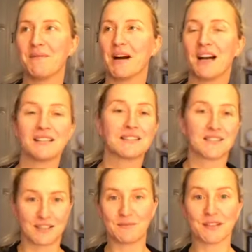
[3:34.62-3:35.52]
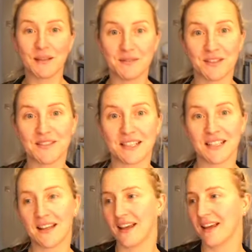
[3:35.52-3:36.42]
I still sometimes use
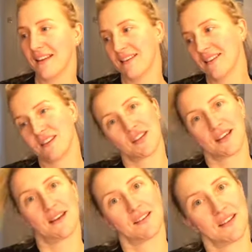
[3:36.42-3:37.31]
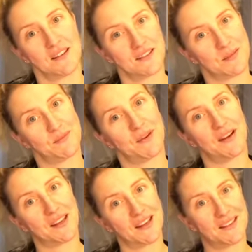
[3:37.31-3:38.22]
it in the checkout queue at the
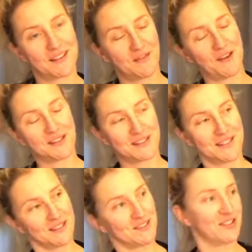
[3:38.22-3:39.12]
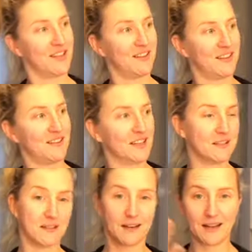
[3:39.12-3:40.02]
supermarket if I just need to chill and the
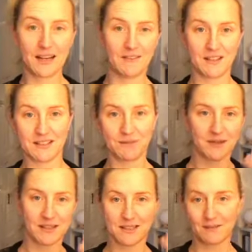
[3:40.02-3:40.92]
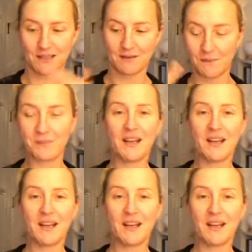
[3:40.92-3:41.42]
kids are like, can I have this? I want this, I want it.